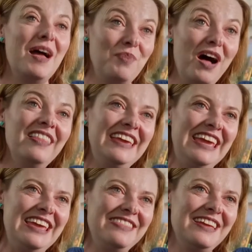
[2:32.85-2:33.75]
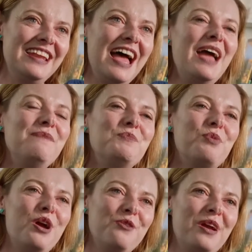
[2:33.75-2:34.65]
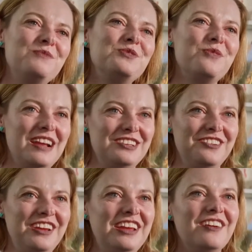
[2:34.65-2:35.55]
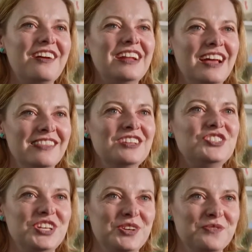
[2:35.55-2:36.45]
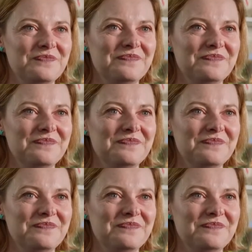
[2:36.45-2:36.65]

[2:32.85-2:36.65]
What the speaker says: I'm Paula Heath, and I'm the program director here at Unless You.